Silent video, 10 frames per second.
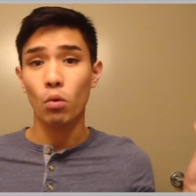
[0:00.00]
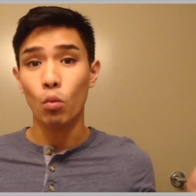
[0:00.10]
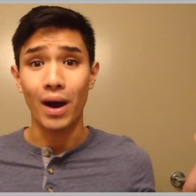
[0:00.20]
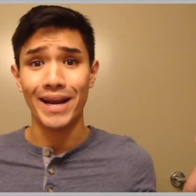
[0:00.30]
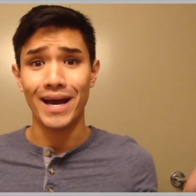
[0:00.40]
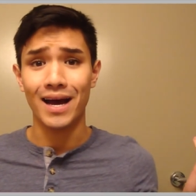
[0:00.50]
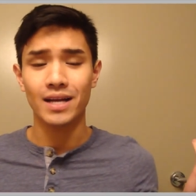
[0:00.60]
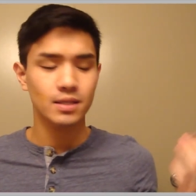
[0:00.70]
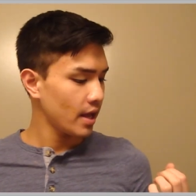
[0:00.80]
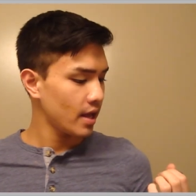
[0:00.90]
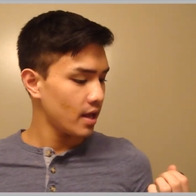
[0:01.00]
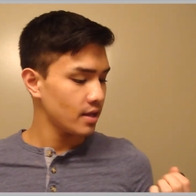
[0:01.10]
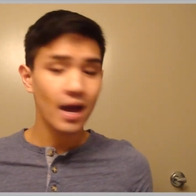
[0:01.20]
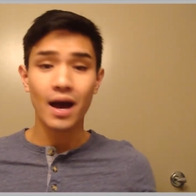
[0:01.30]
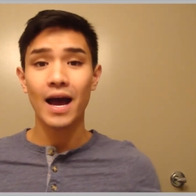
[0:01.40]
Why not?
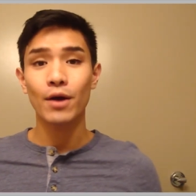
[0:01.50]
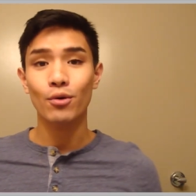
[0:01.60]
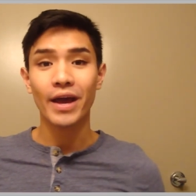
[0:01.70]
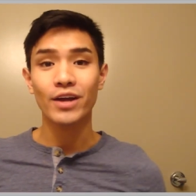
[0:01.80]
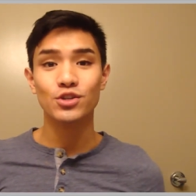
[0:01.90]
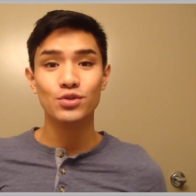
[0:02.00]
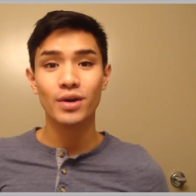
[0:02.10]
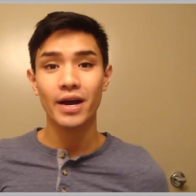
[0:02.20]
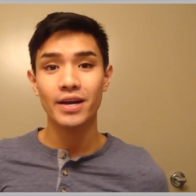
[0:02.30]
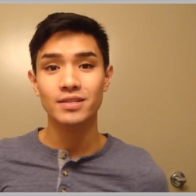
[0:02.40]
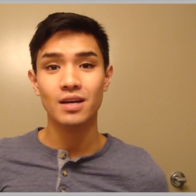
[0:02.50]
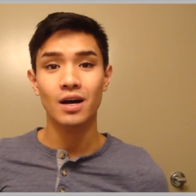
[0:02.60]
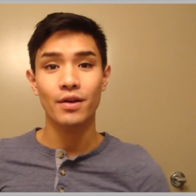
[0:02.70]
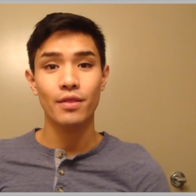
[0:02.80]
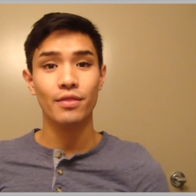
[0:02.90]
And yeah, I will catch you guys
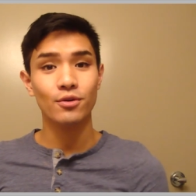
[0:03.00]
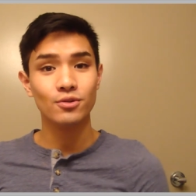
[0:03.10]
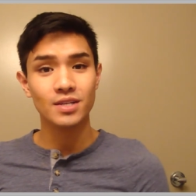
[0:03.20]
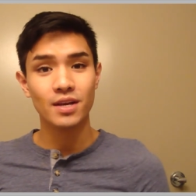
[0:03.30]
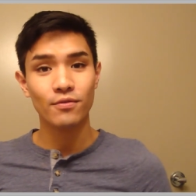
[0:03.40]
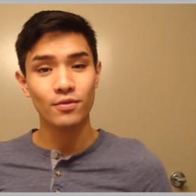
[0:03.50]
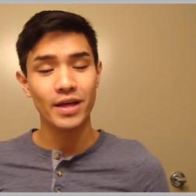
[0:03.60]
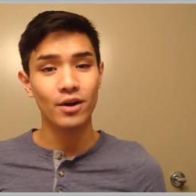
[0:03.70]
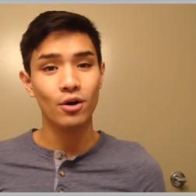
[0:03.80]
on Thursday for that